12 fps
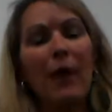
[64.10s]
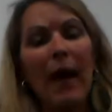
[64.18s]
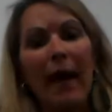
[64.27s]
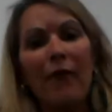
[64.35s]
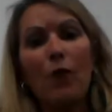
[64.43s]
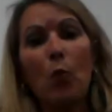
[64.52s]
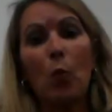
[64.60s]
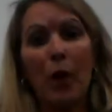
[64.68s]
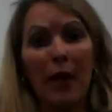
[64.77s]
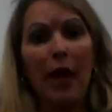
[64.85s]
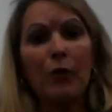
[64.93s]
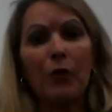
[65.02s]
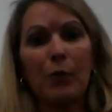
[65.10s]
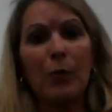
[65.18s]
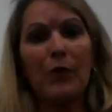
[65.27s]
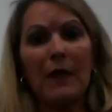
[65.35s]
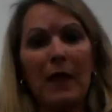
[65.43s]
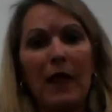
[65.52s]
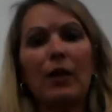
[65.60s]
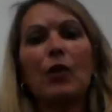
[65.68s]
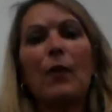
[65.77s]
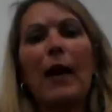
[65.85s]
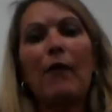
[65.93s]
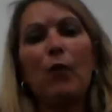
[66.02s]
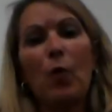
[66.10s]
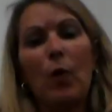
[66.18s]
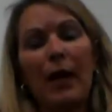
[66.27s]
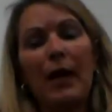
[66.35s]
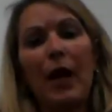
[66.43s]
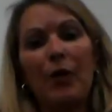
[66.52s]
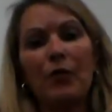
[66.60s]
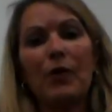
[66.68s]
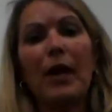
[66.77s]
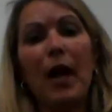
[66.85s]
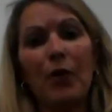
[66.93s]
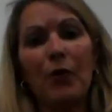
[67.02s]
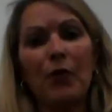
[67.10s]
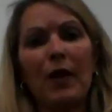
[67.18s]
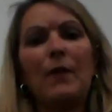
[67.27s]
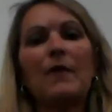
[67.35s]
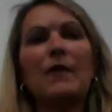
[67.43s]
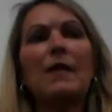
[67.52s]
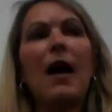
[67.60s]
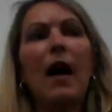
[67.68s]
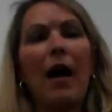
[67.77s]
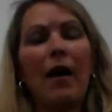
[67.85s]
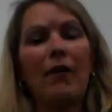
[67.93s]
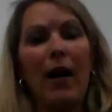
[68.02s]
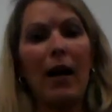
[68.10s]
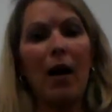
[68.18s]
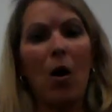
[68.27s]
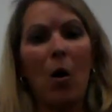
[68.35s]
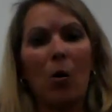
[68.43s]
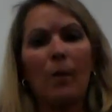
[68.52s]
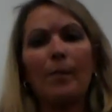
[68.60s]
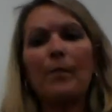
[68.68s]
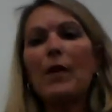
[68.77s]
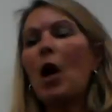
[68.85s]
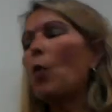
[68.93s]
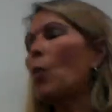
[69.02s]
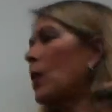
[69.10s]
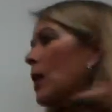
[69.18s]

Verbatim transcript: have 100%. You have 100 hundredths of that whole. Well,